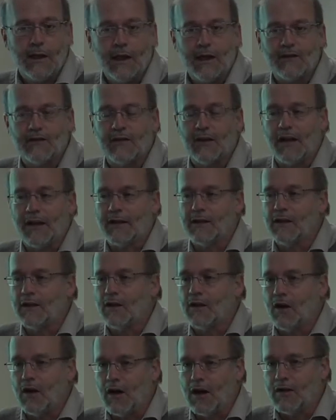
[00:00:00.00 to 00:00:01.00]
It's likely to
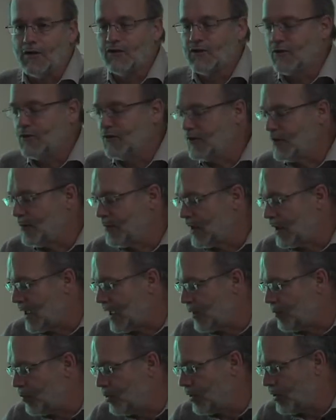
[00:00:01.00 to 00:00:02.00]
cost you something.
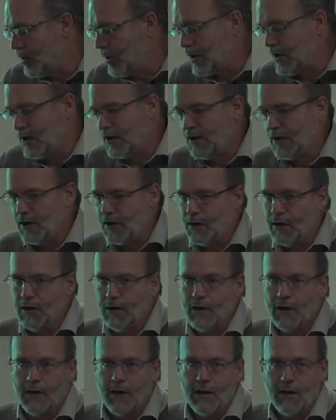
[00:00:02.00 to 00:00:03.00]
I put on here
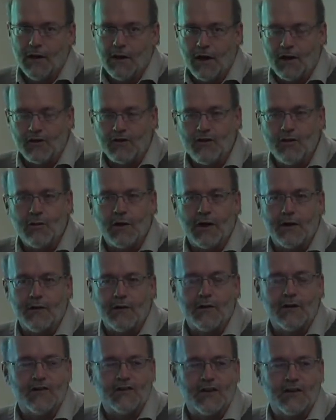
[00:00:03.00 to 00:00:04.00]
a
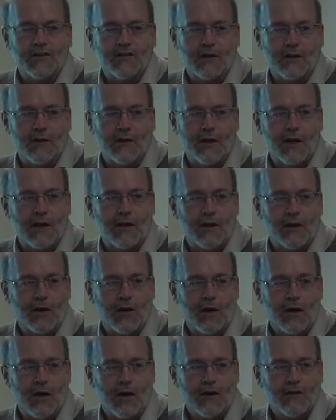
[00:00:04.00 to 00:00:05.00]
$200 to $600
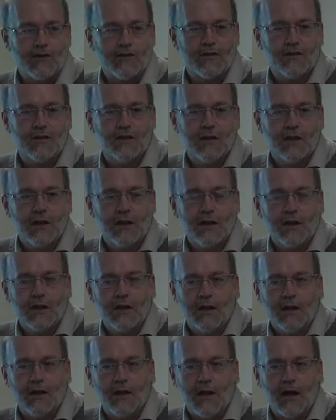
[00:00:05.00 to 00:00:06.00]
cost.
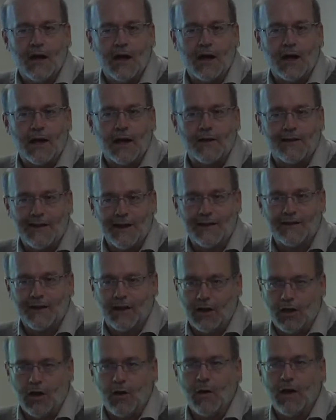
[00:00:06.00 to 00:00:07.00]
I think the
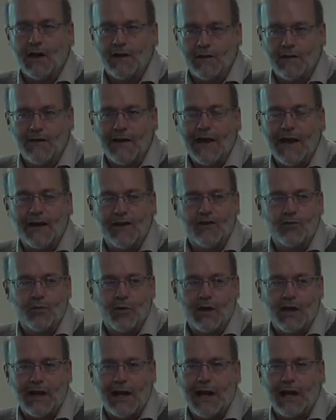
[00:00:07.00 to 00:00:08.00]
low end of that is
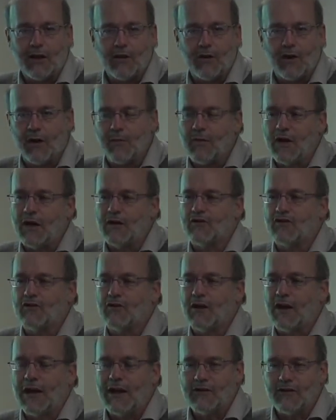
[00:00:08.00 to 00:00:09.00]
pretty accurate. I'm not
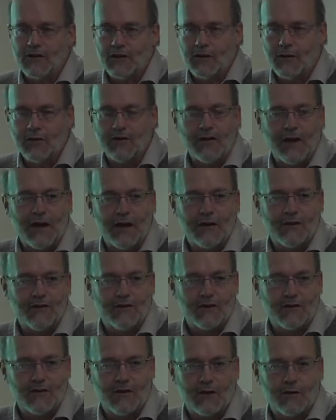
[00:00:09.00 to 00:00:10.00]
sure it has to go as high as
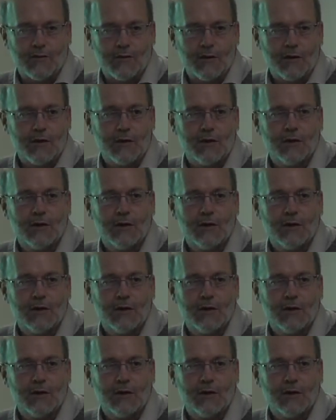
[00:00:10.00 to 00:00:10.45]
$600.